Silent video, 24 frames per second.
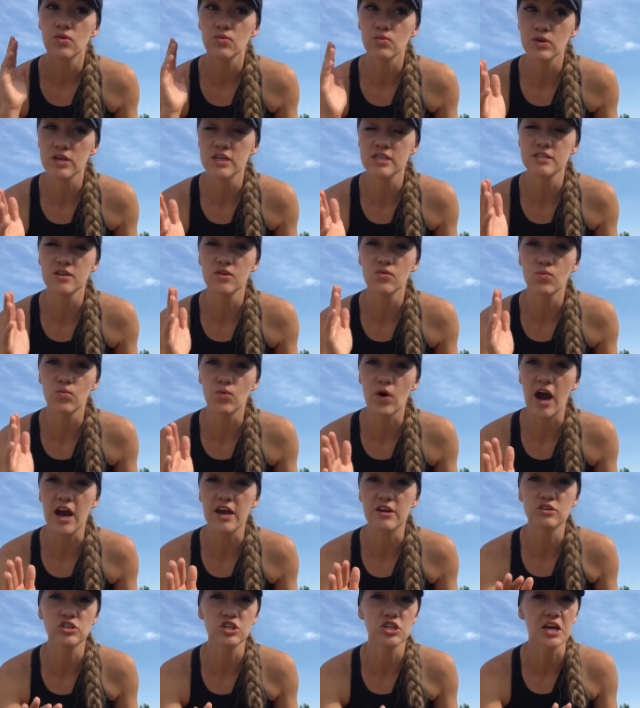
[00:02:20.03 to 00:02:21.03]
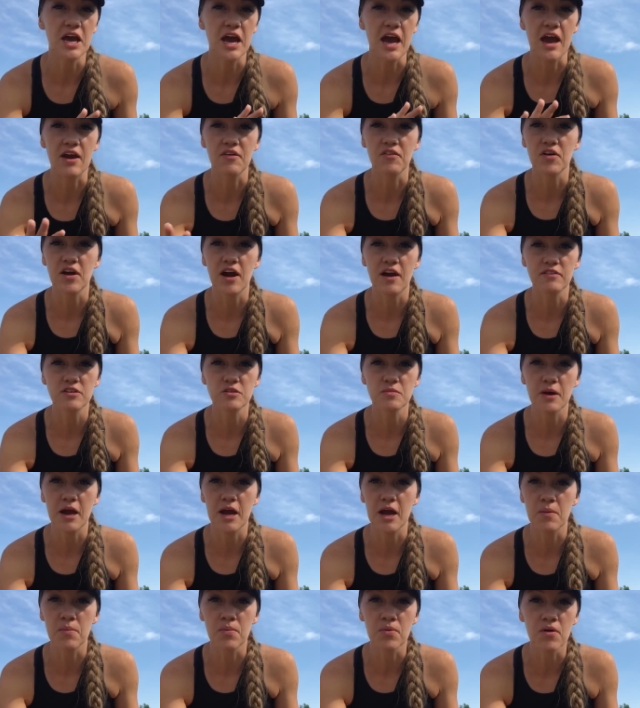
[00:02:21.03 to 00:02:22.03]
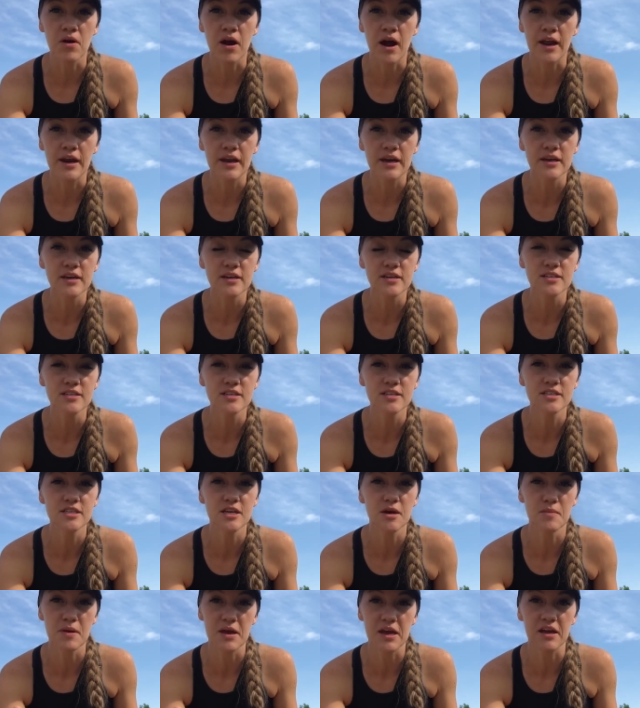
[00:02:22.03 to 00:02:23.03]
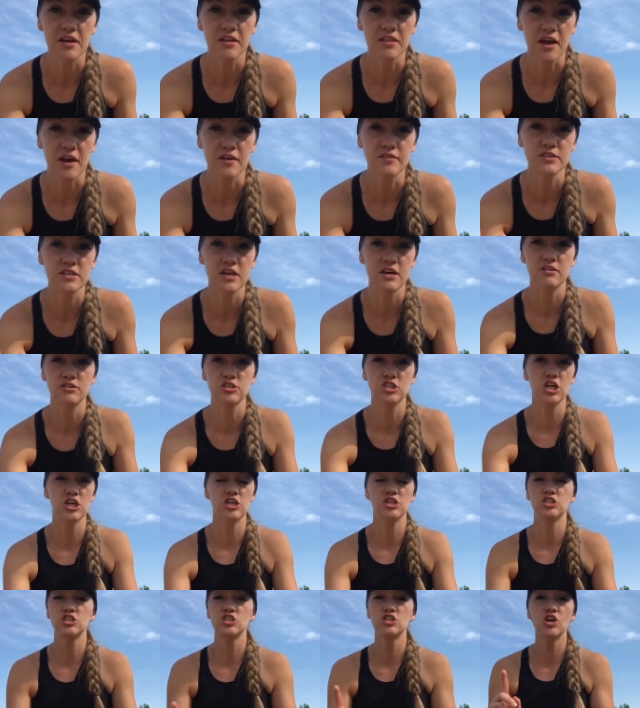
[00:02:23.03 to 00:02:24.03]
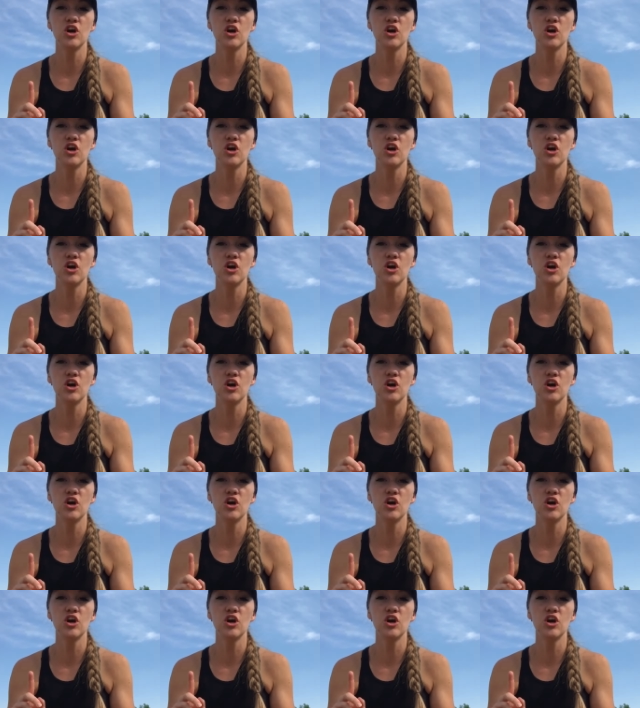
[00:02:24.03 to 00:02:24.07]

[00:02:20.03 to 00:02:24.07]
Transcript: reason why you should ever have to buy a product to make a lifestyle change.